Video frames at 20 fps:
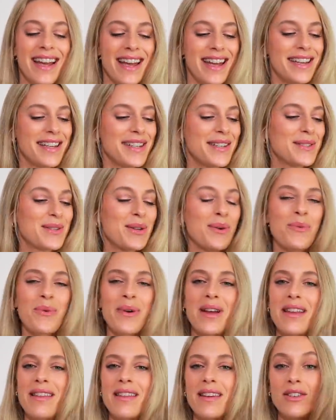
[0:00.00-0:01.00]
It is
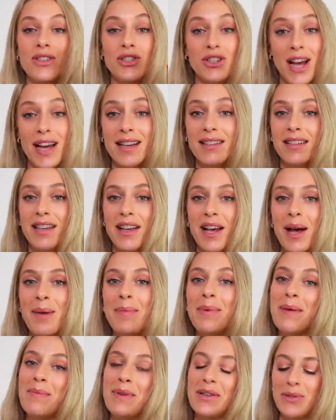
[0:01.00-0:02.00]
with Jazz
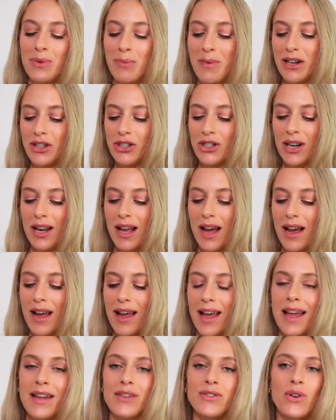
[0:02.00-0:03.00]
Club by Maison Margiela
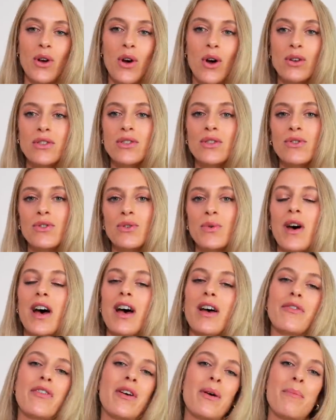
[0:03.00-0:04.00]
and Encens
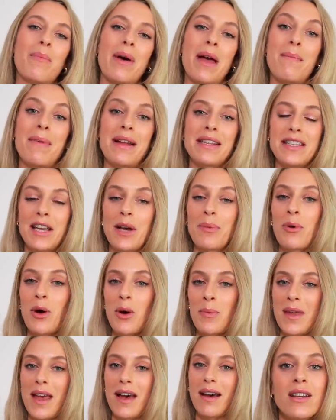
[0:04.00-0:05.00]
Suave by Matière
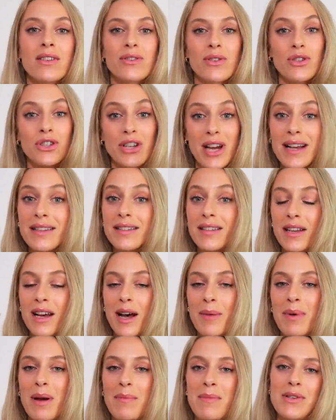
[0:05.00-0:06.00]
Première. So Jazz
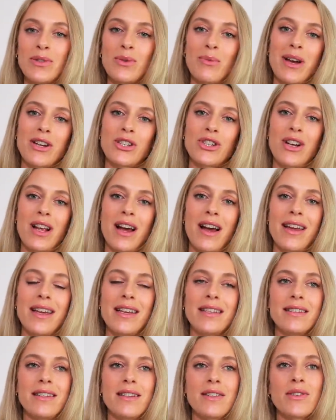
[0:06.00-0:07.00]
Club by Maison Margiela
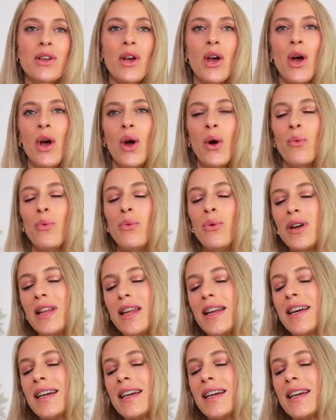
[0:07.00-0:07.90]
is this really